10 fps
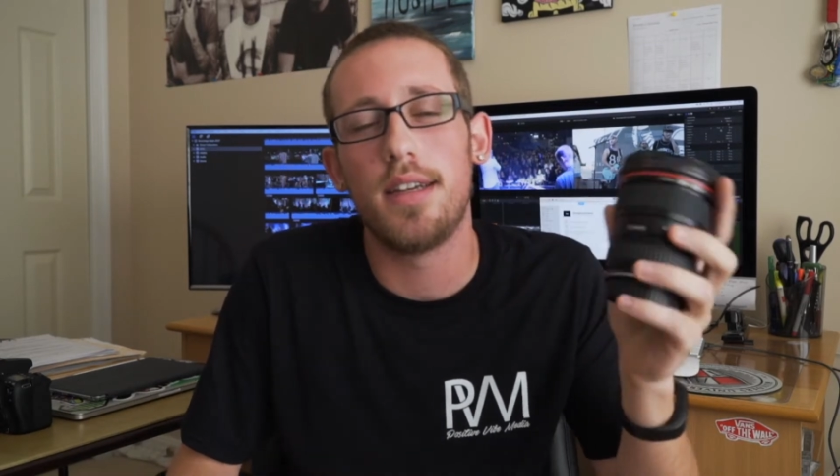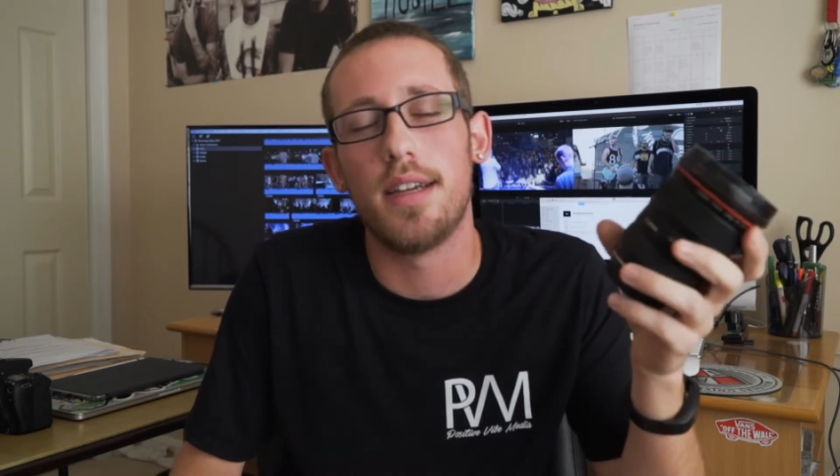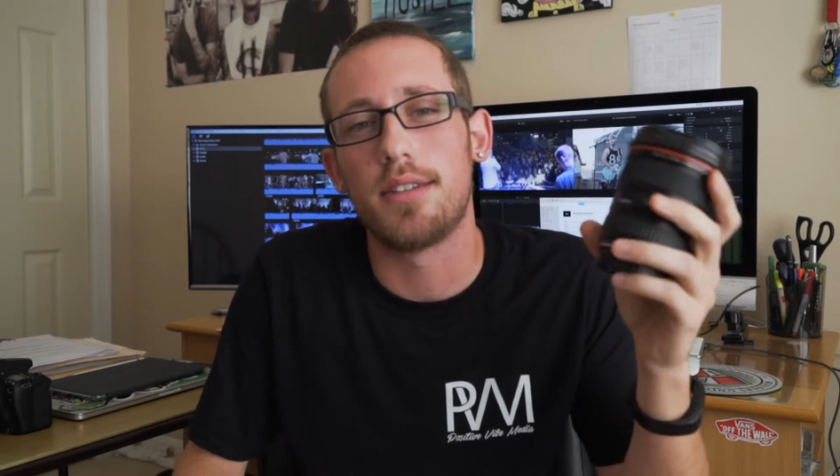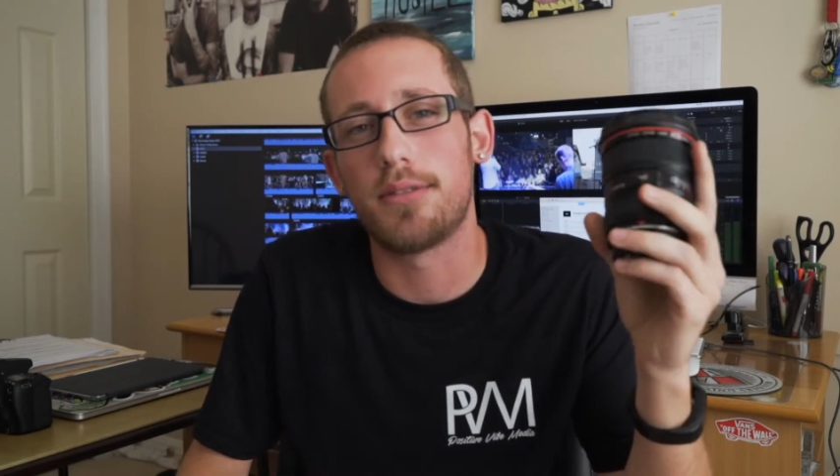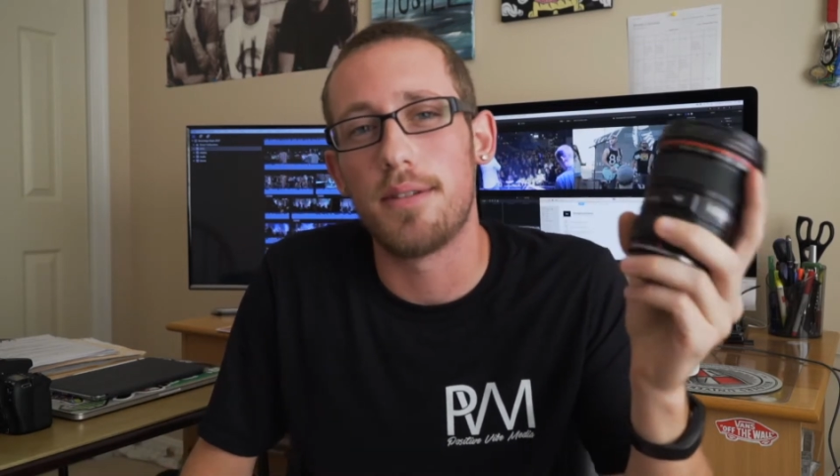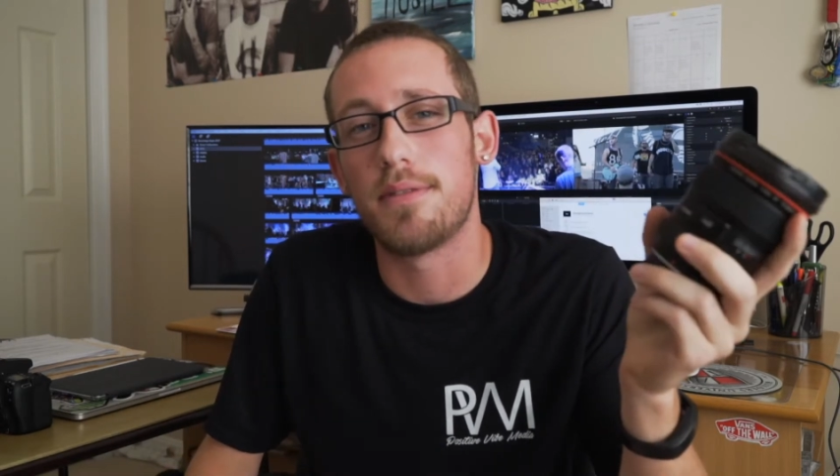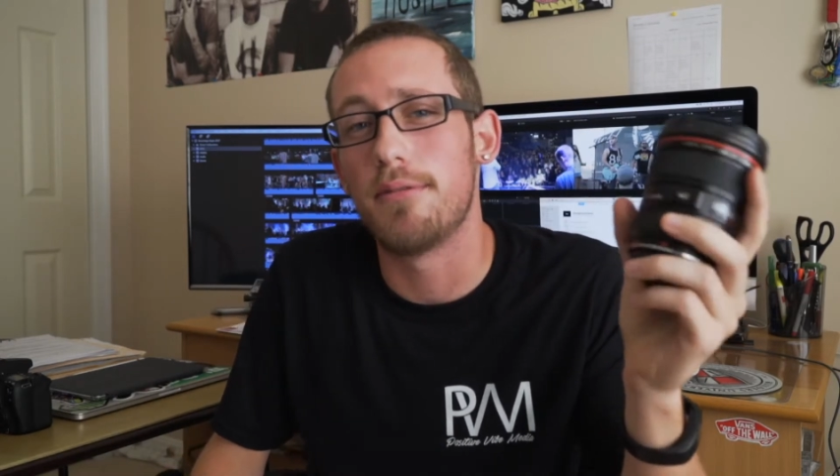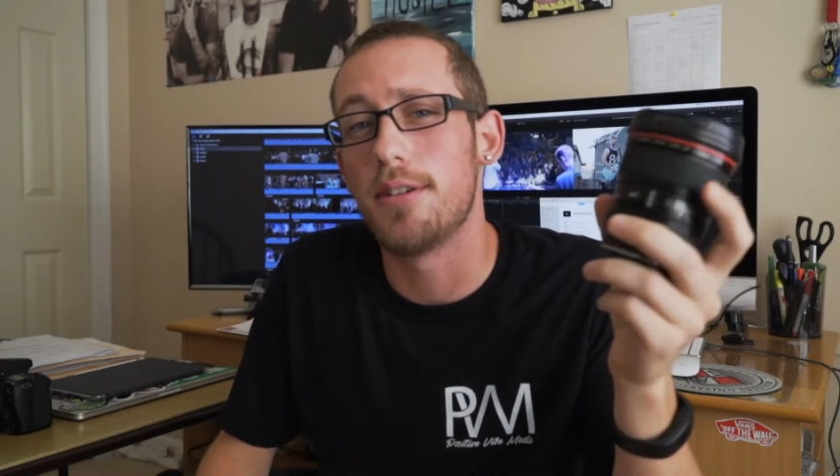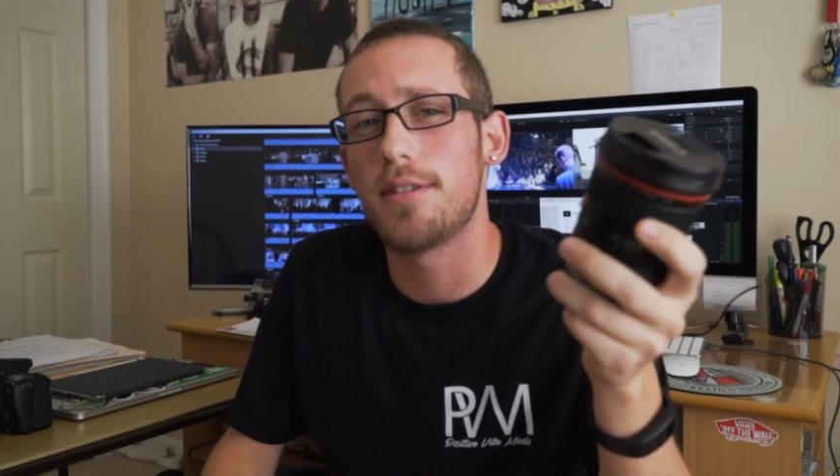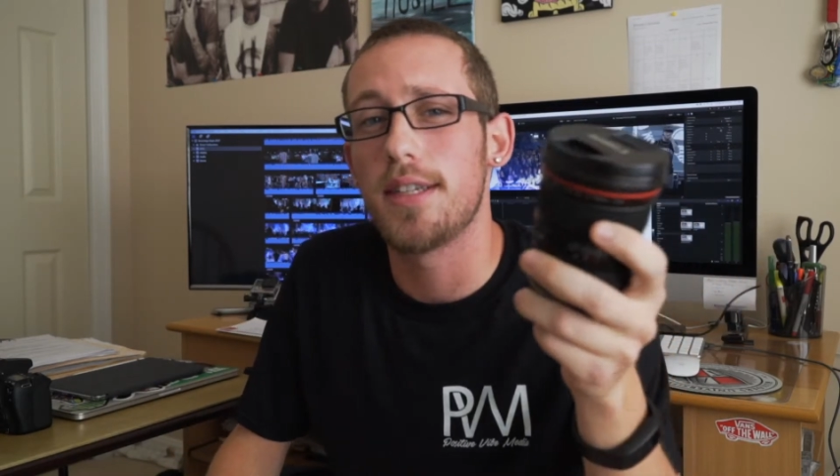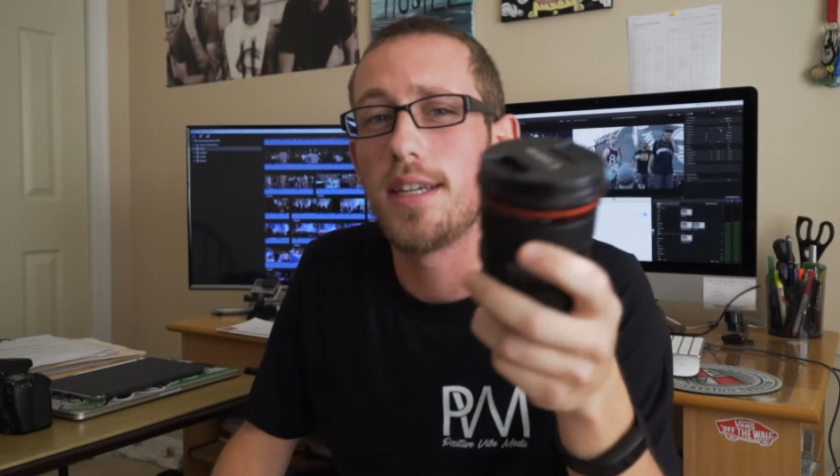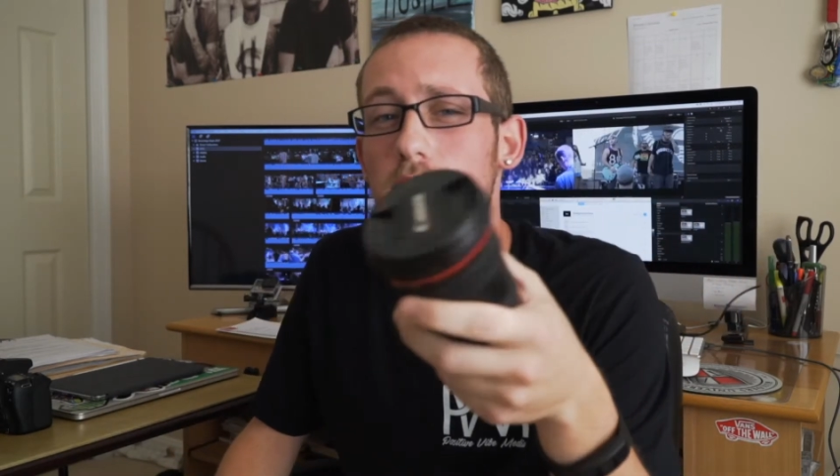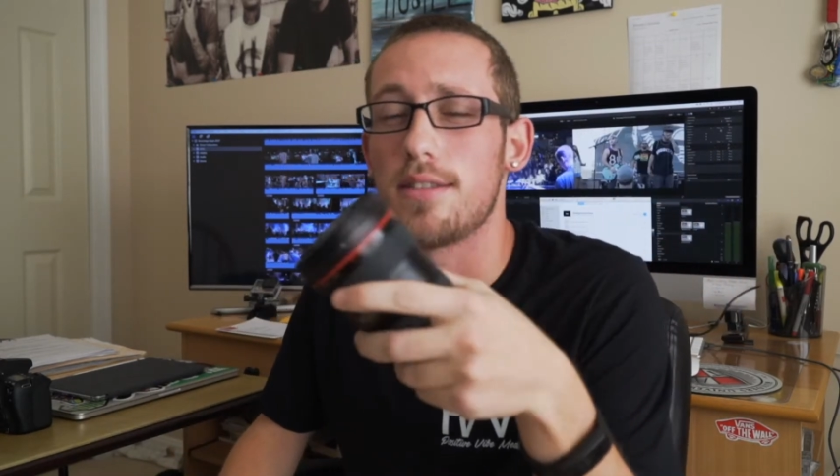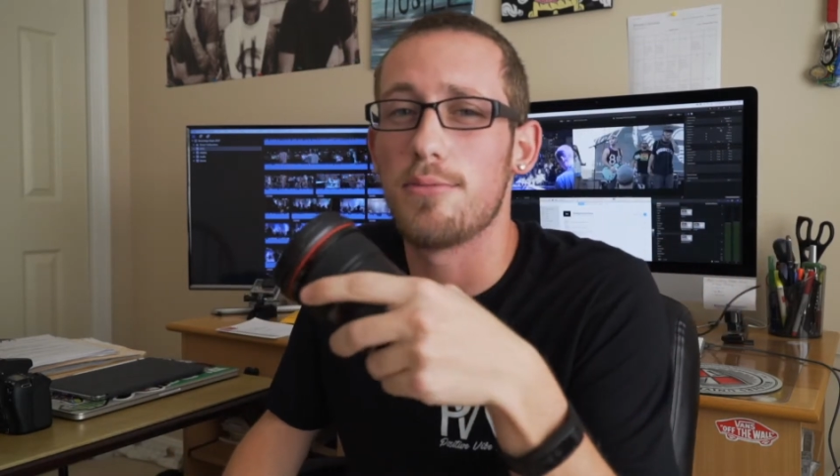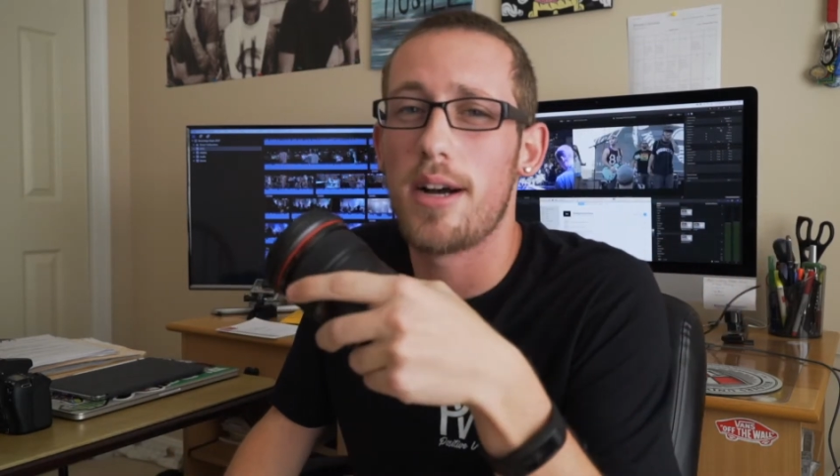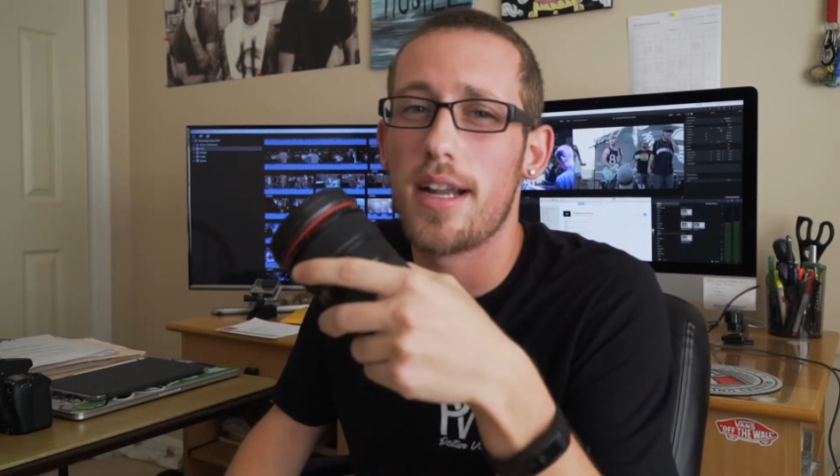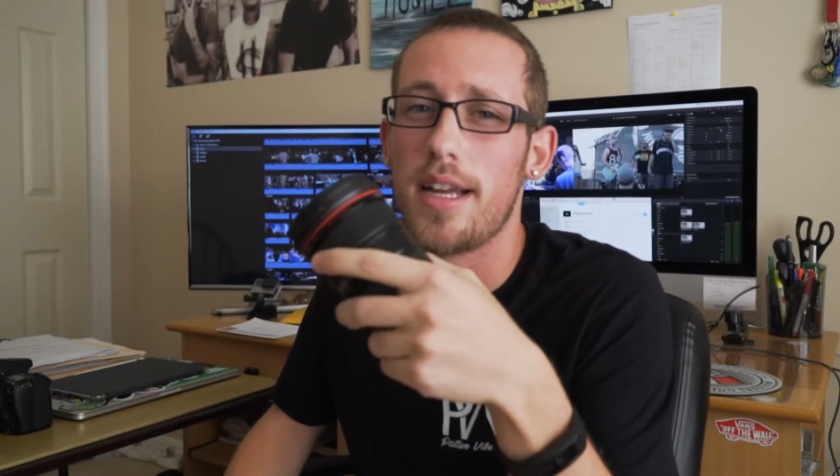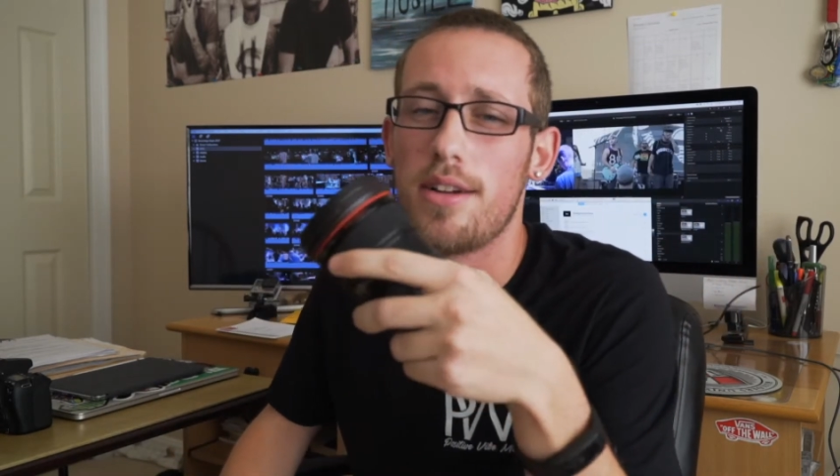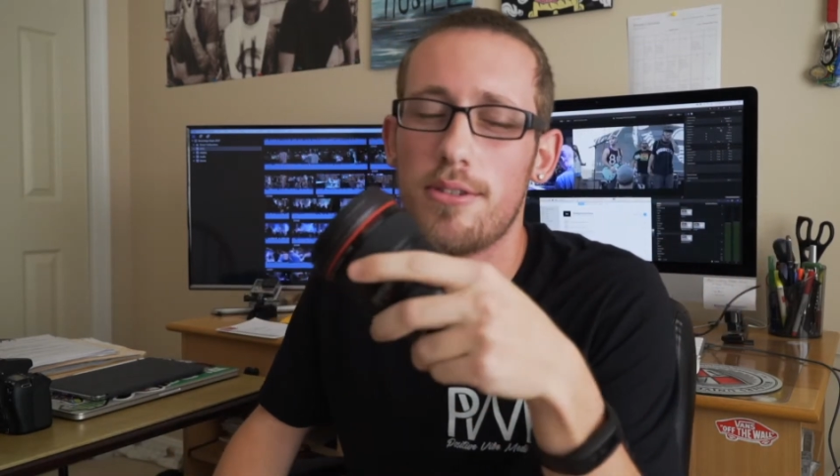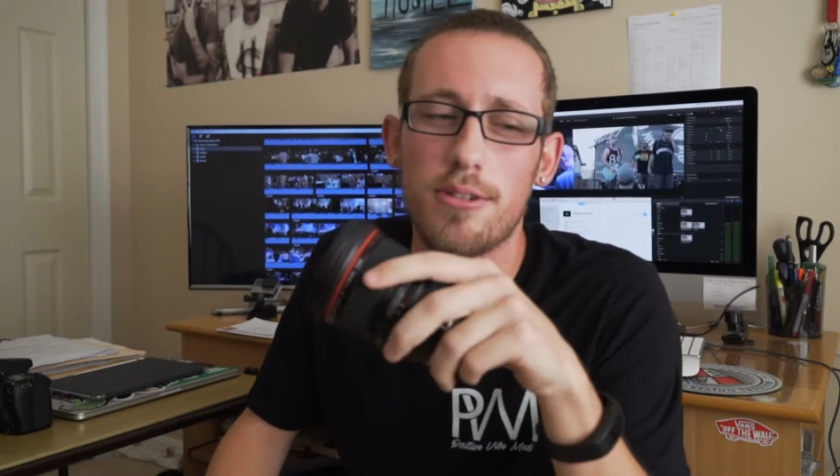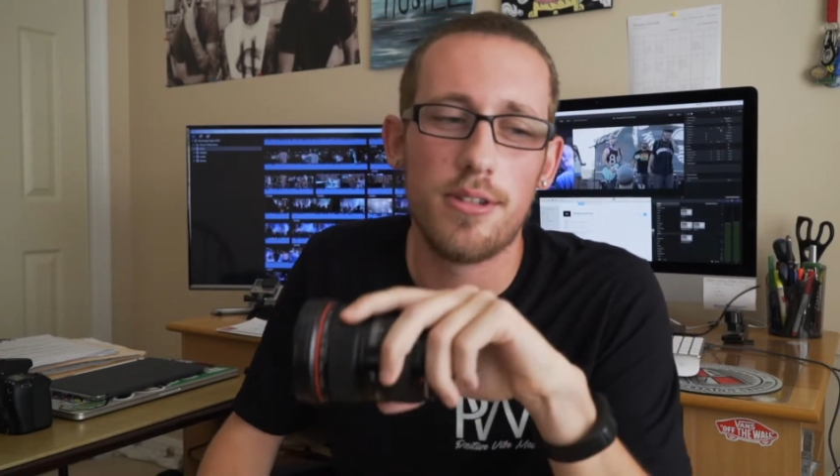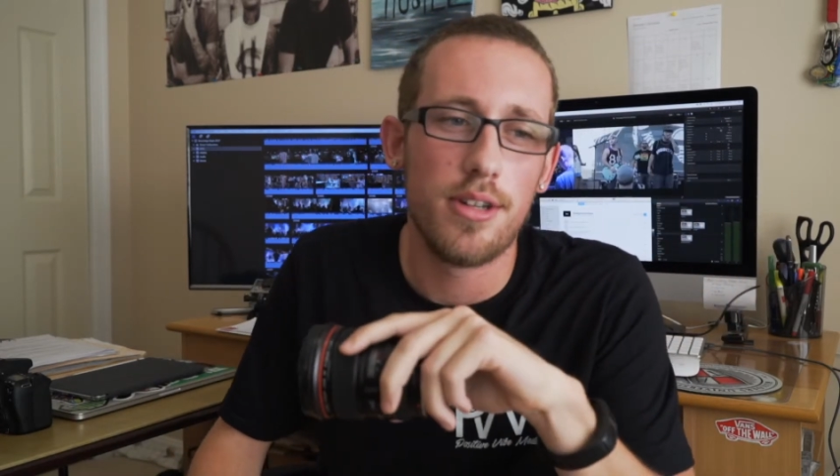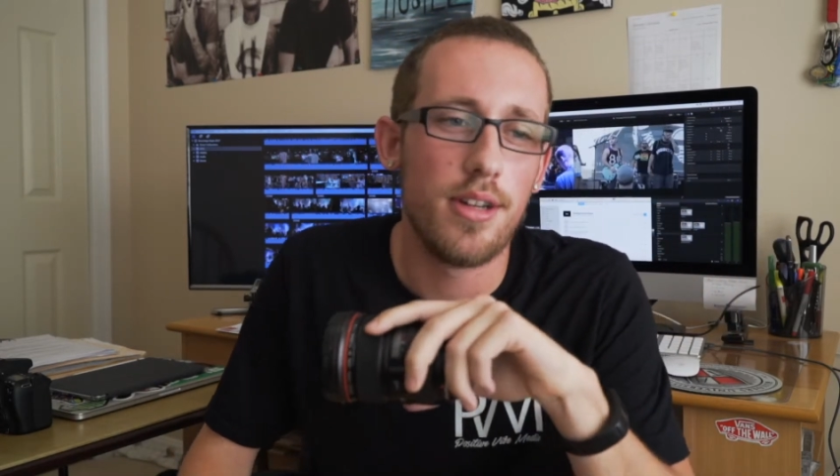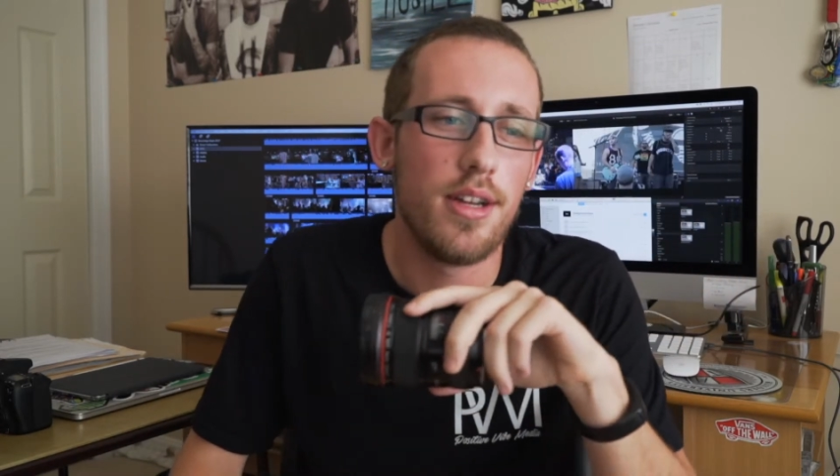It's great for real estate, so it's a wide angle.